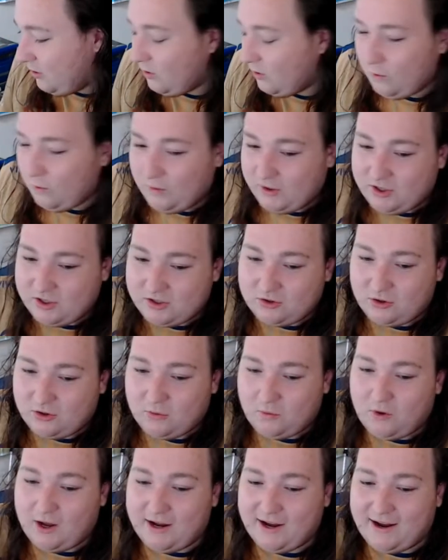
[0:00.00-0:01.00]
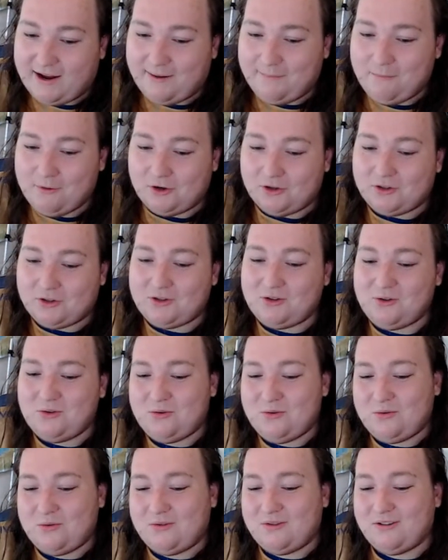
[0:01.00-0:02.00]
Which is sort of why I'm not
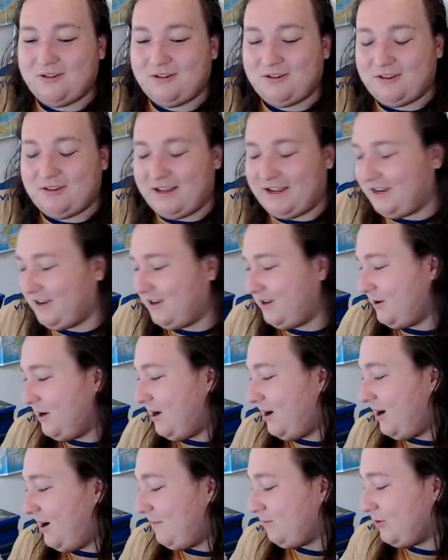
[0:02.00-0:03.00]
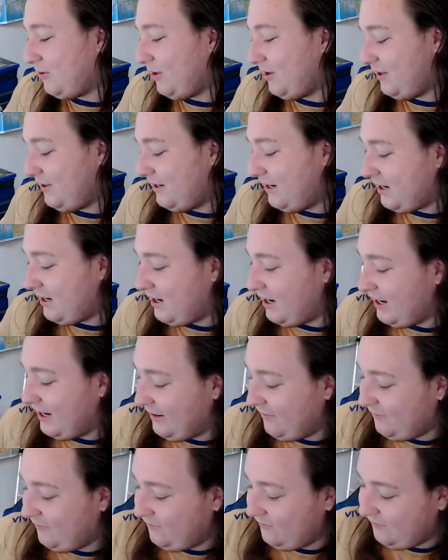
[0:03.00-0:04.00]
too like heartbroken that I can't
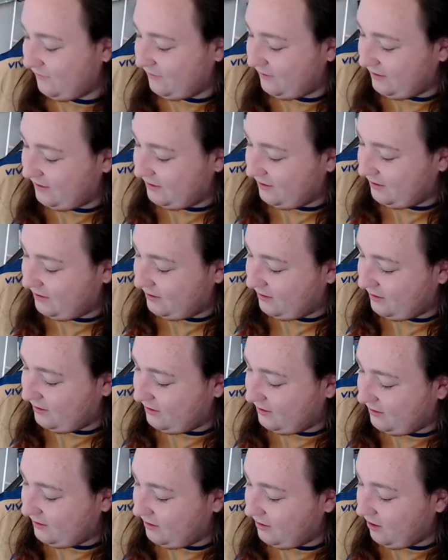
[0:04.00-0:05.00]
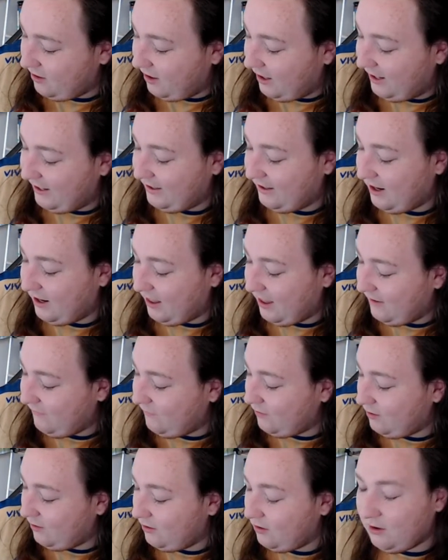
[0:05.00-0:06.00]
have 9 and
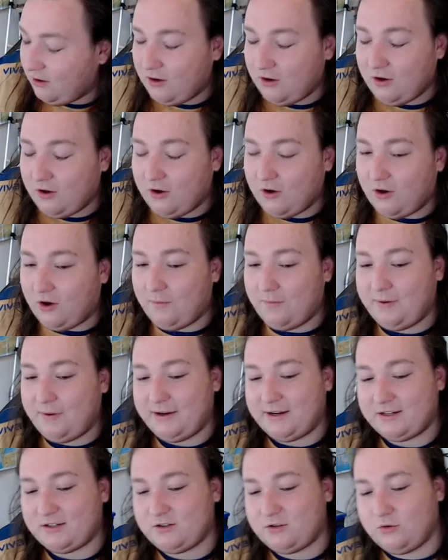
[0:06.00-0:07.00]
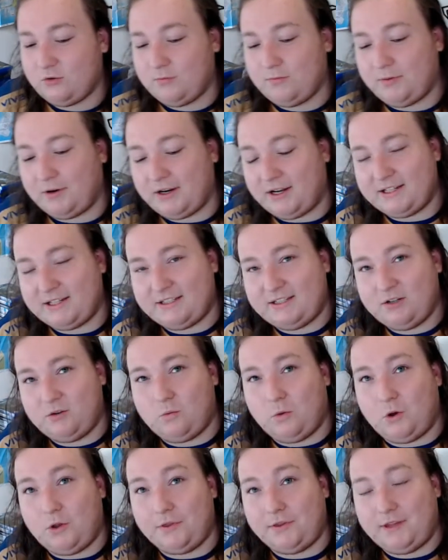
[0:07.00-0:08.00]
11 on PS2, but I still
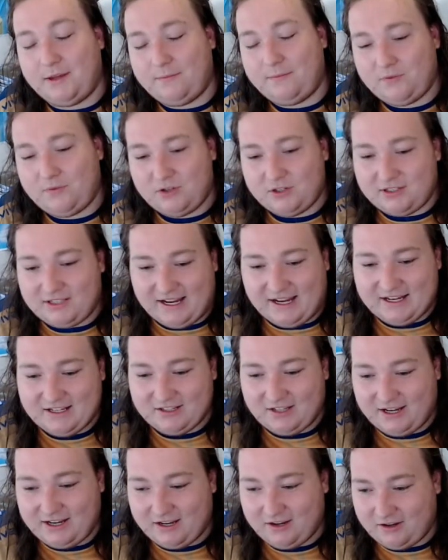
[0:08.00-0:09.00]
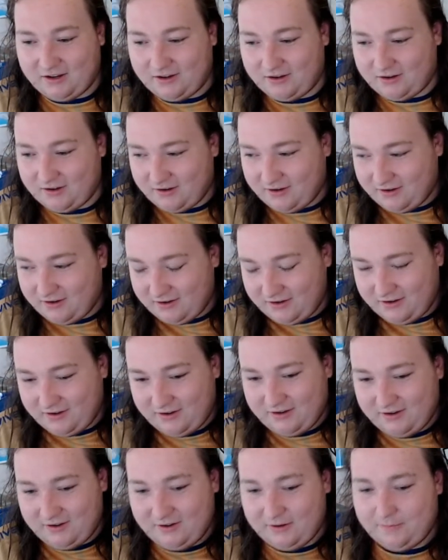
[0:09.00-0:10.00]
want them just as like a
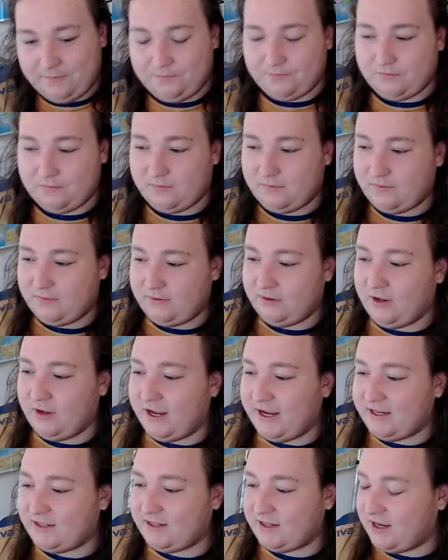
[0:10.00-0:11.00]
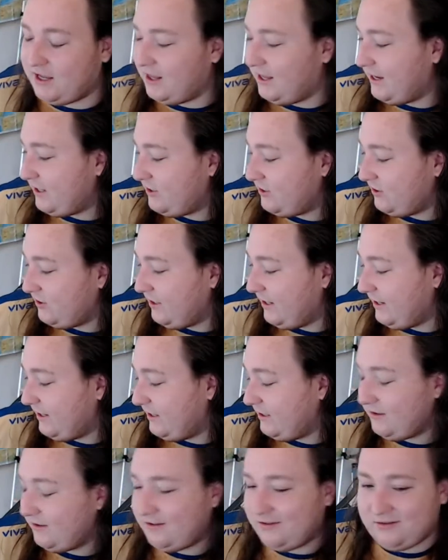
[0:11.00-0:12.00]
nice collection, like
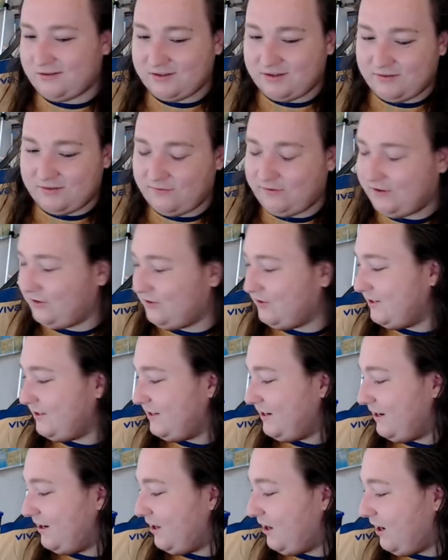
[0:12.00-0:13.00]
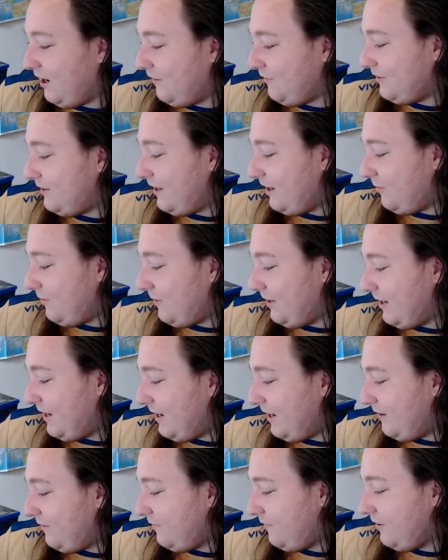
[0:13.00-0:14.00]
just to finish the set. After that we
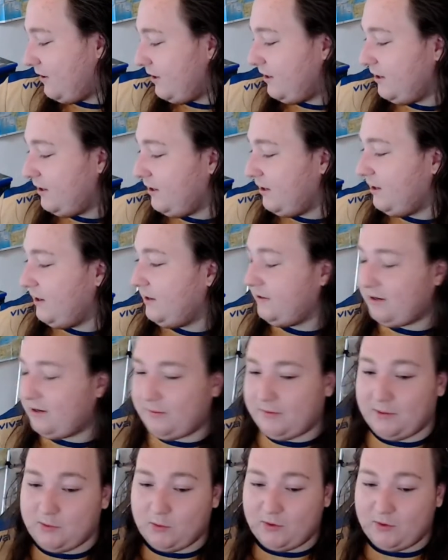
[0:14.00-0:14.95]
have WWE